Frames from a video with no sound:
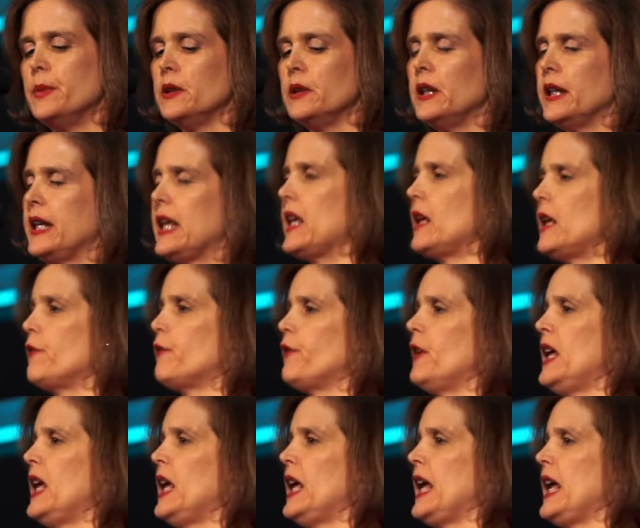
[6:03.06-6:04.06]
believe
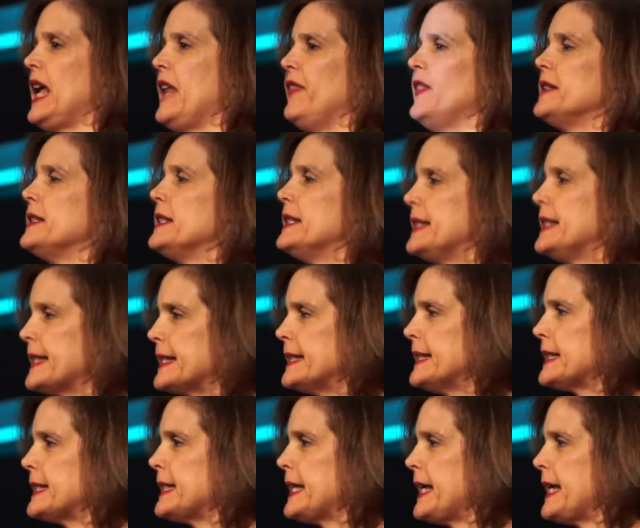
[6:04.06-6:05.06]
in the
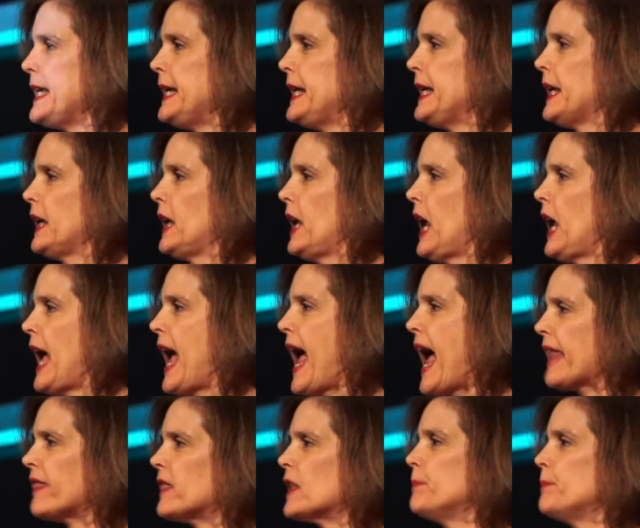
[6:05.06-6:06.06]
dignity
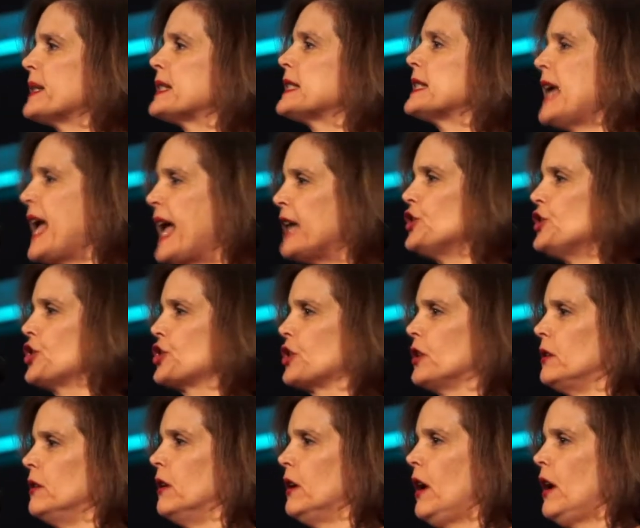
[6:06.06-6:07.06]
and the
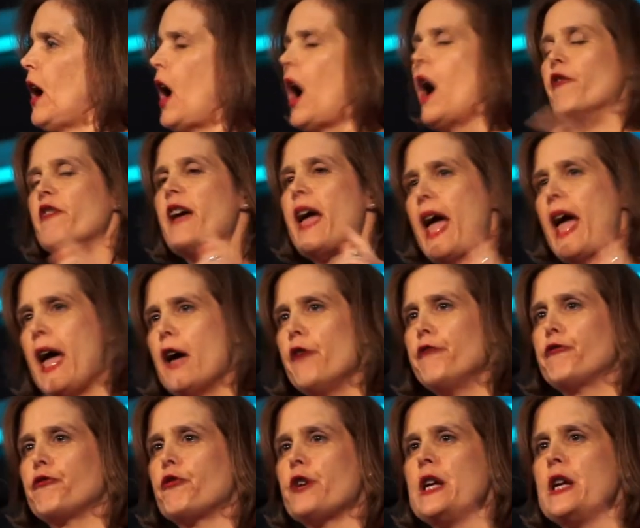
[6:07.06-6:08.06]
potential of
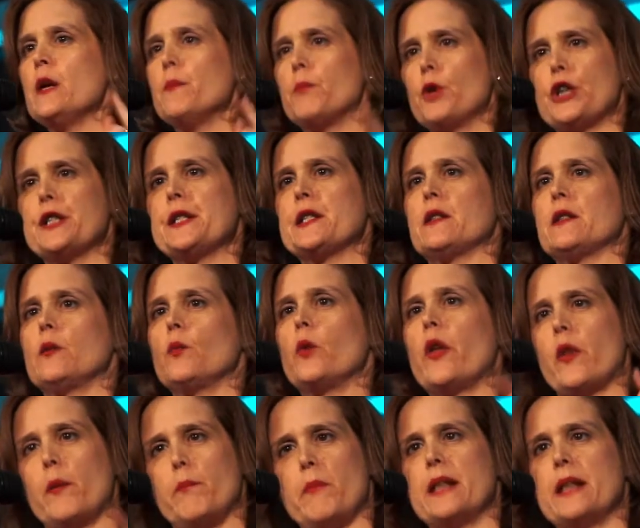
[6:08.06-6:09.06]
every person
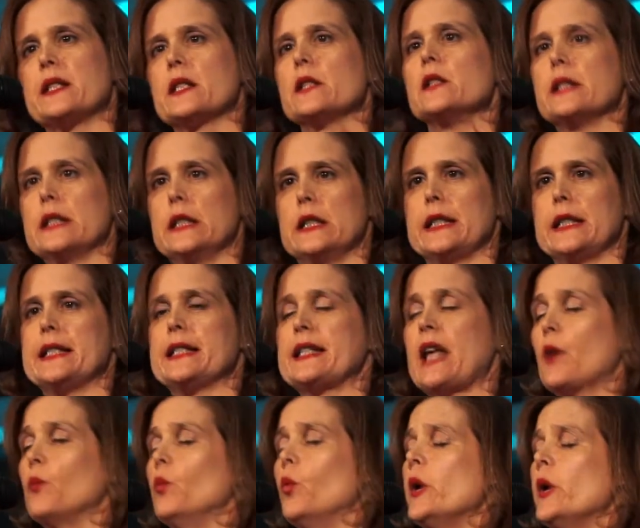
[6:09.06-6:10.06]
with a mental illness,
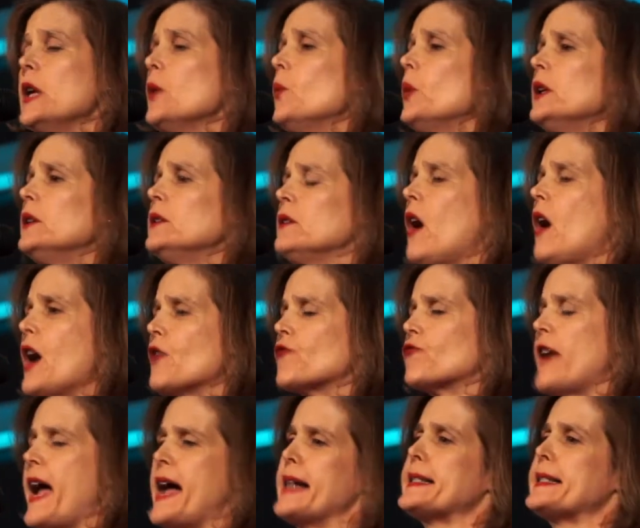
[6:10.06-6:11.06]
and we will not
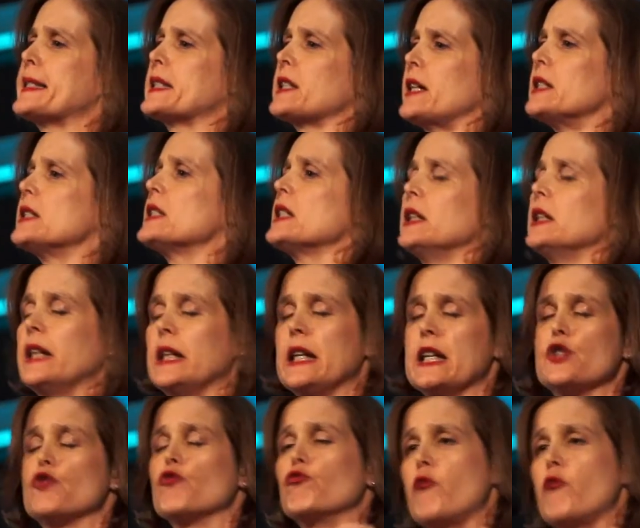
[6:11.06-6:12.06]
rest until it
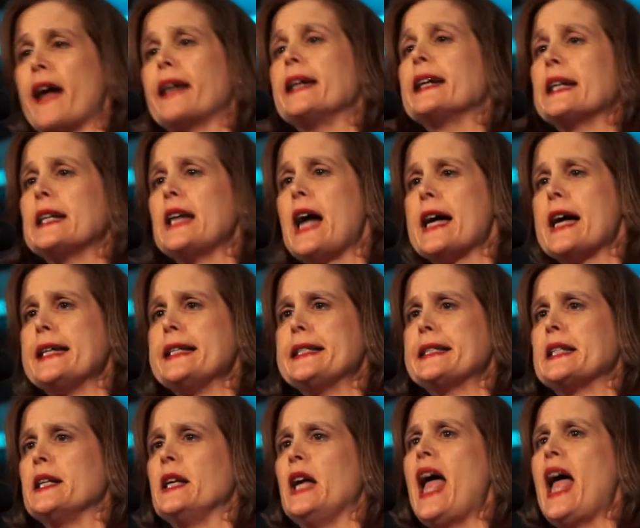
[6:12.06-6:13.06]
is
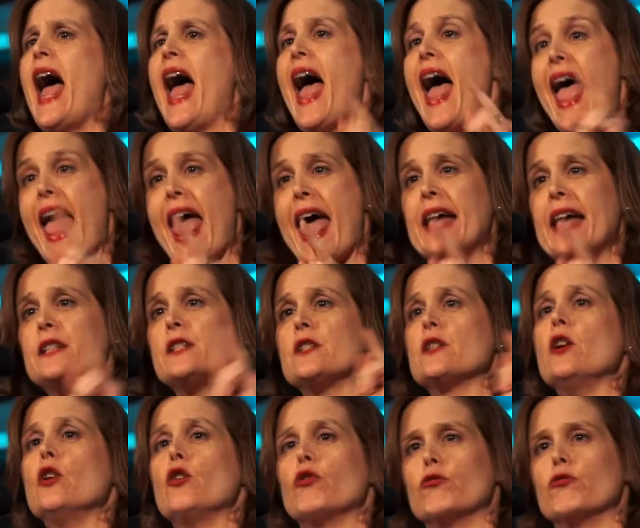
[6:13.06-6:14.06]
recognized
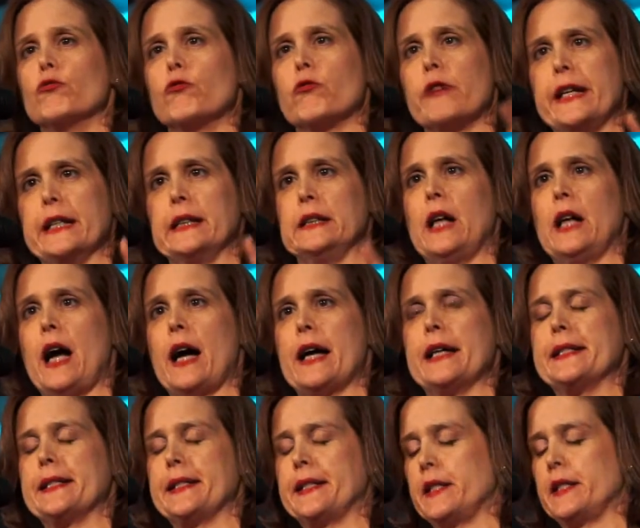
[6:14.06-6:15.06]
and
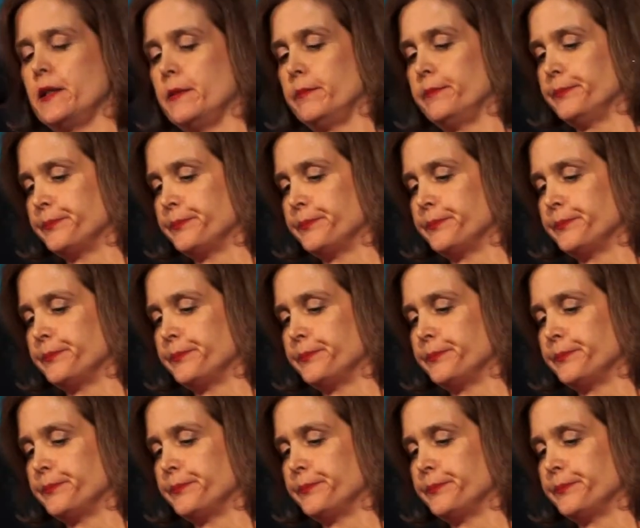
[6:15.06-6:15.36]
realized.